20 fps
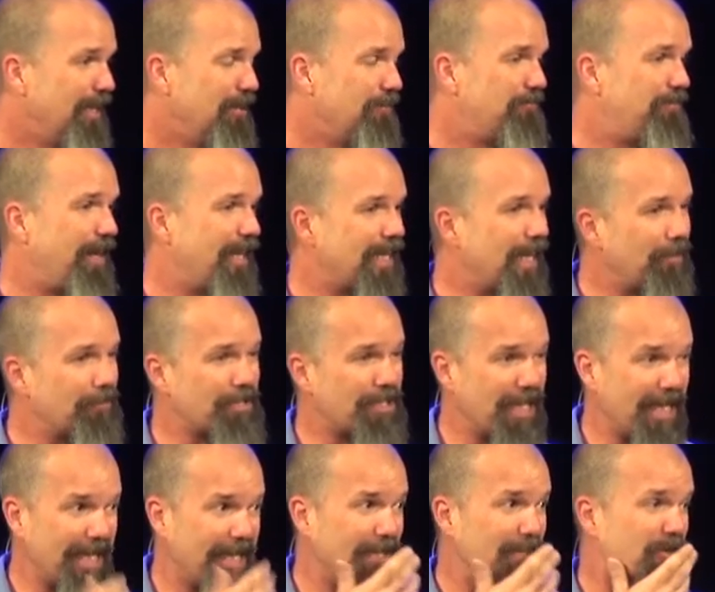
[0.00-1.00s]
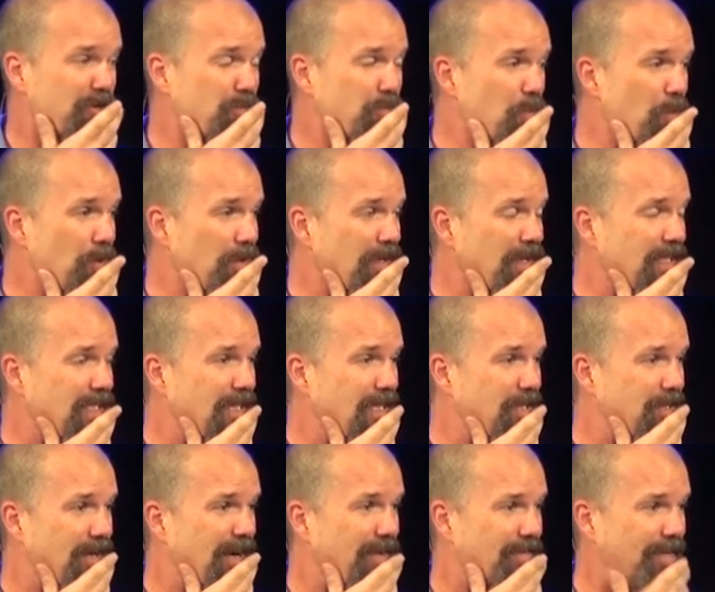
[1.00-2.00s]
In fact, I was thinking this morning as I
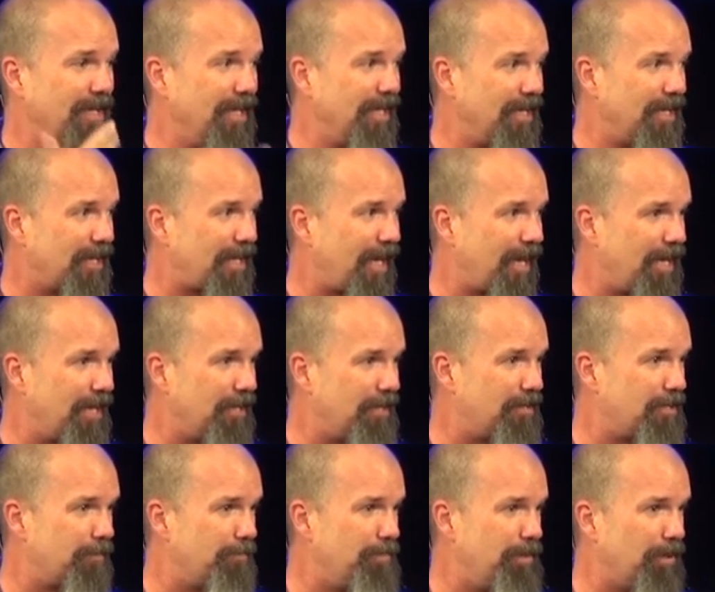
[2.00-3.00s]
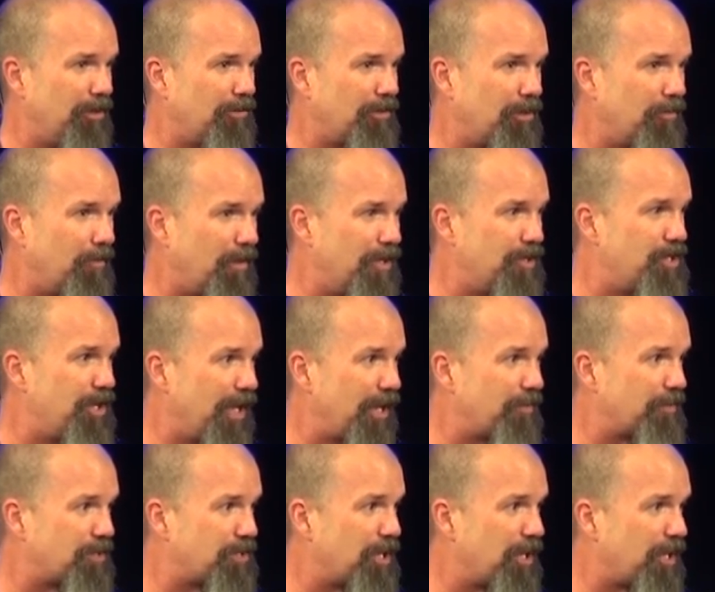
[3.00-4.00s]
was driving in, kind of to build on what
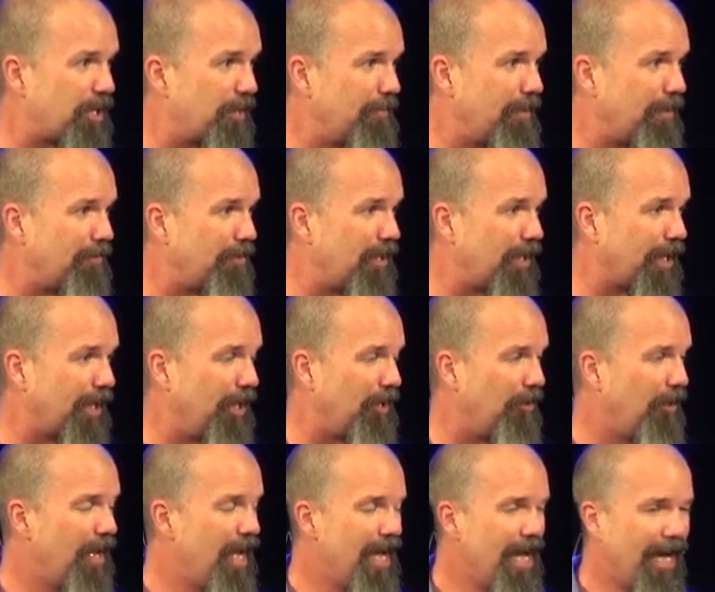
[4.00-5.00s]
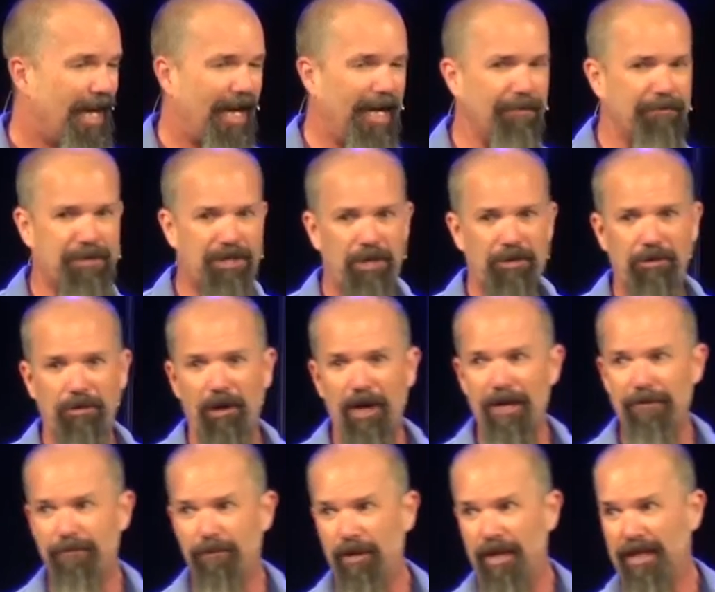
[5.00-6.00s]
Jake was talking about a while ago. I am so
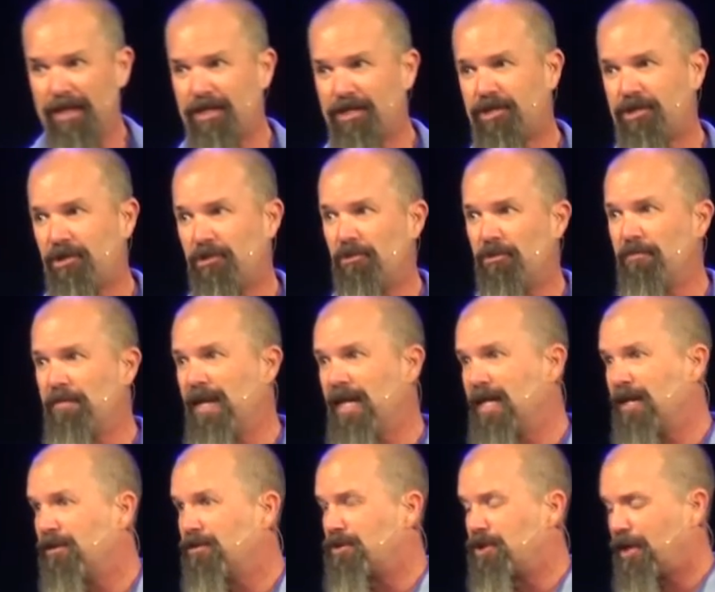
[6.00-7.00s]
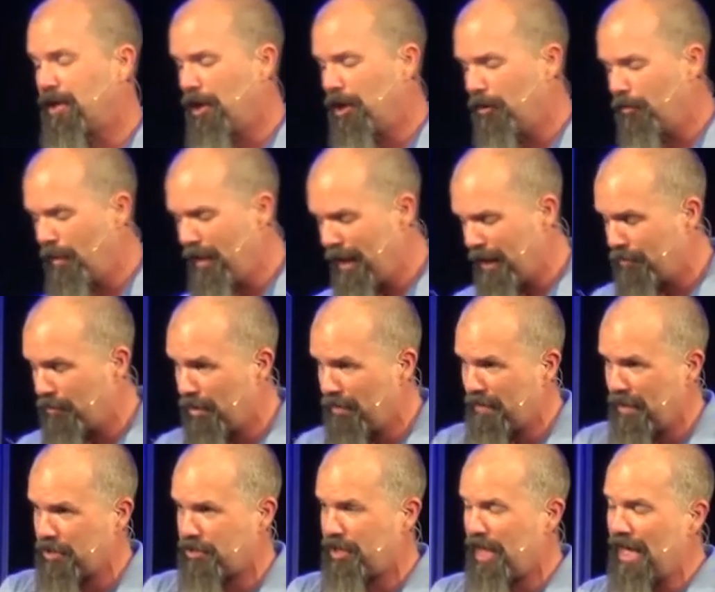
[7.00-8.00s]
grateful that so many years ago we had one of
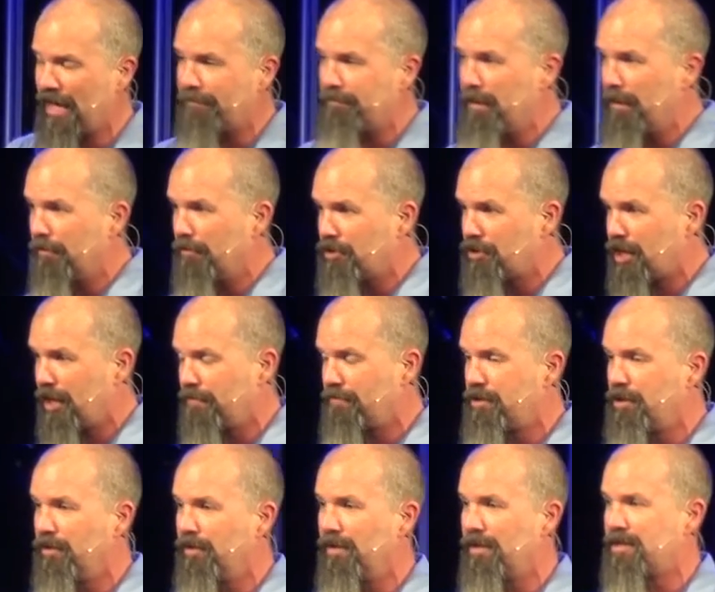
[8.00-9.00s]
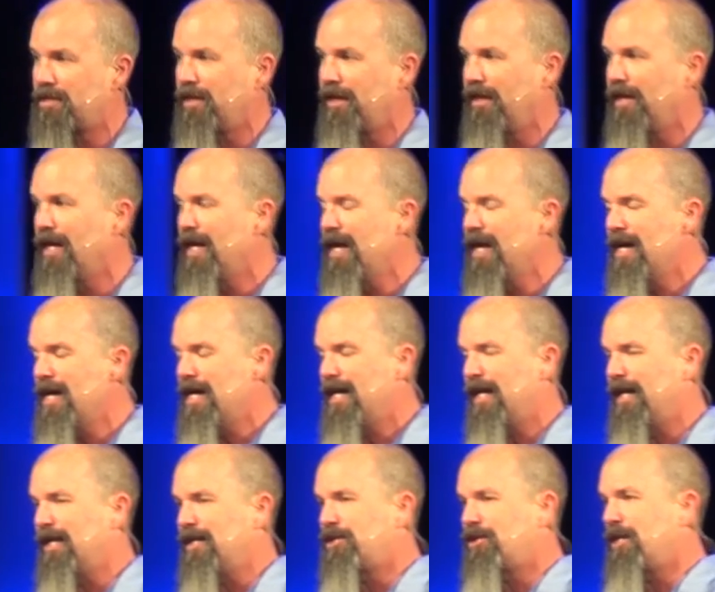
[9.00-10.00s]
our staff members come to us and
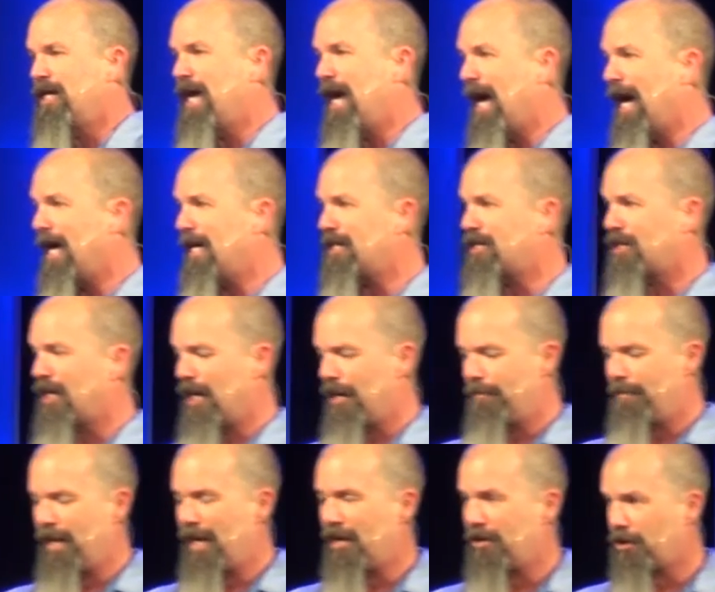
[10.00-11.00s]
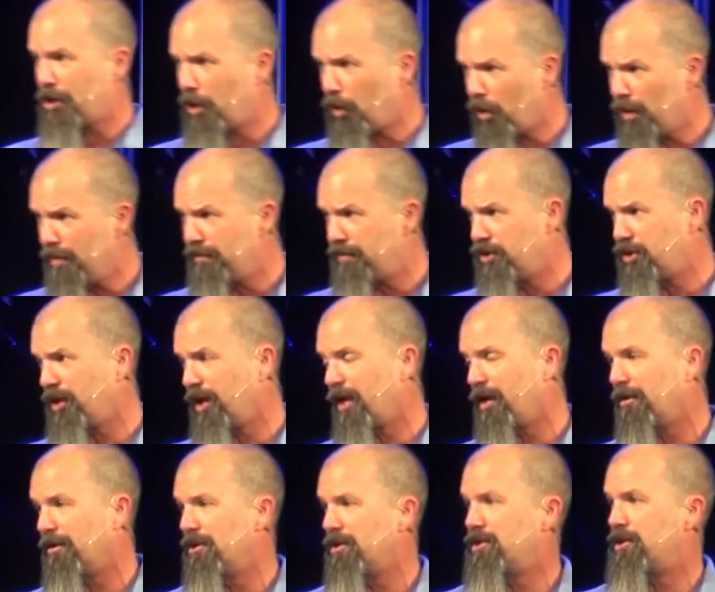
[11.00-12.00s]
uh, she asked about
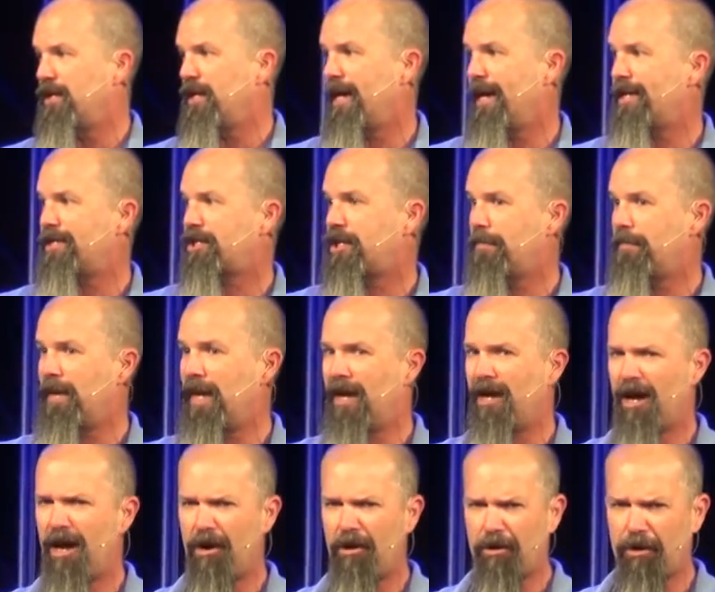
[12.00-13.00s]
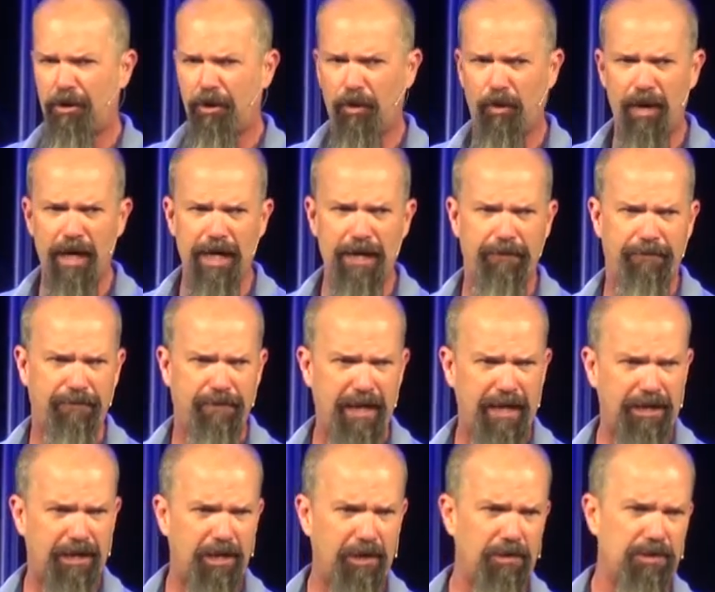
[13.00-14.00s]
GriefShare and she asked about our grief
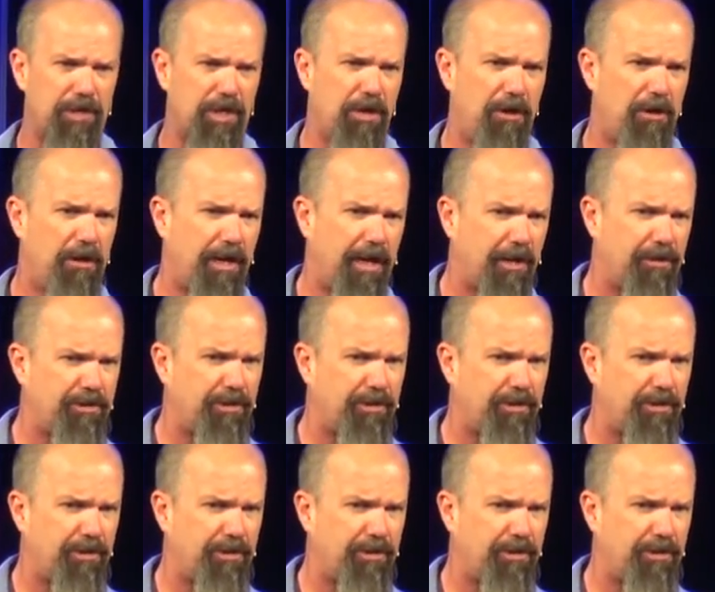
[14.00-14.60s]
that goes on in our